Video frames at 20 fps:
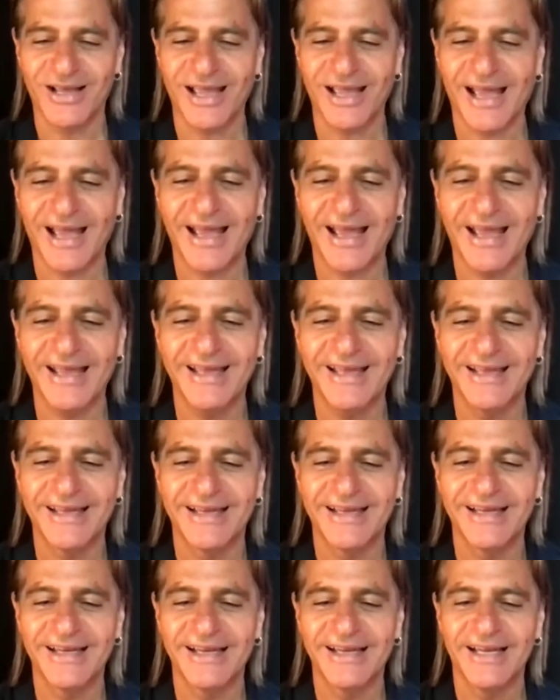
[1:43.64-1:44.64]
okay,
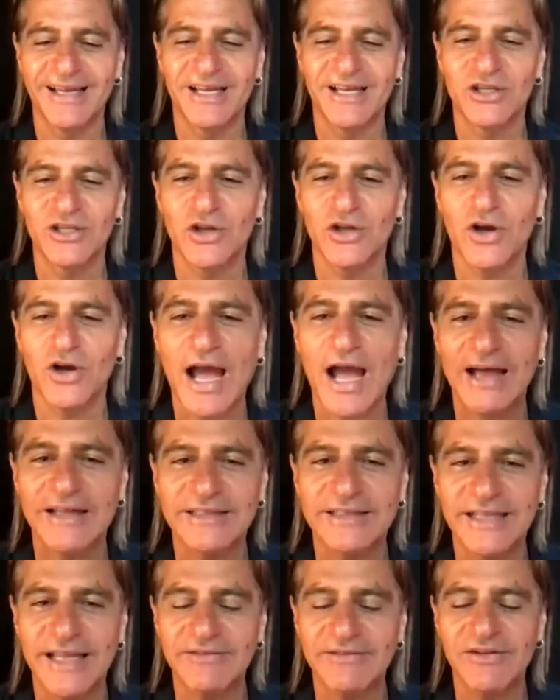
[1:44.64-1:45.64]
you
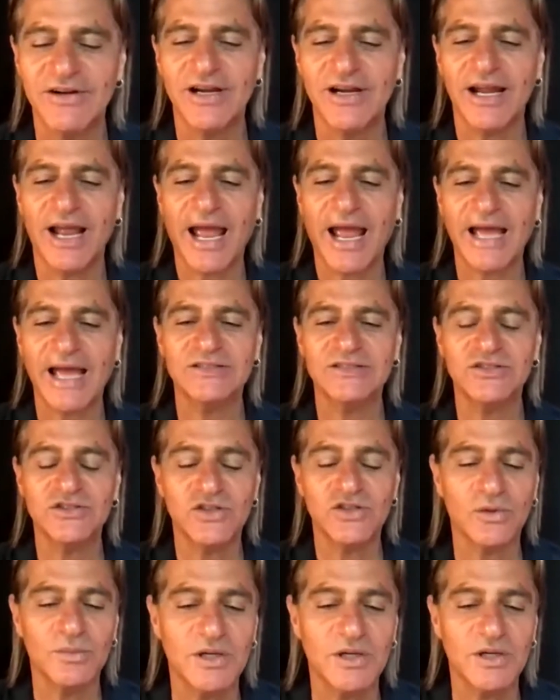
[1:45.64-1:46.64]
had never had
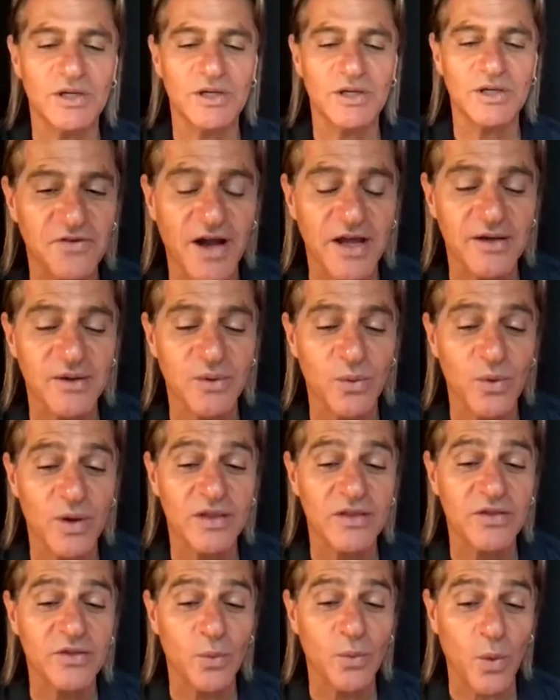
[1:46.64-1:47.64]
so much fun
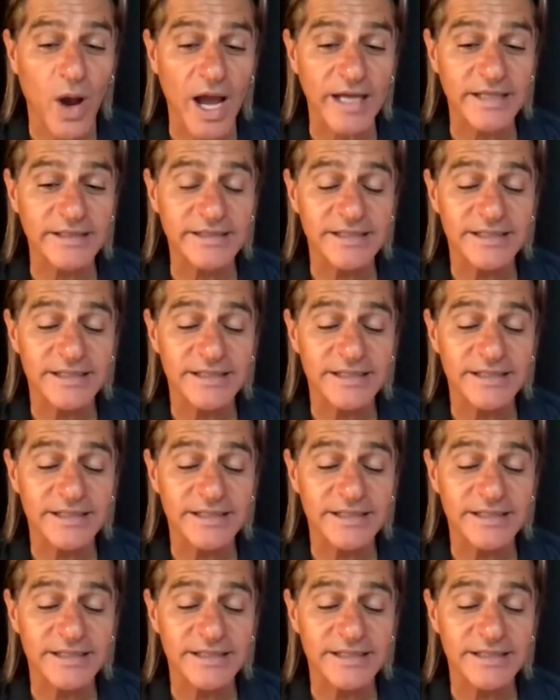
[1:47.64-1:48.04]
with what?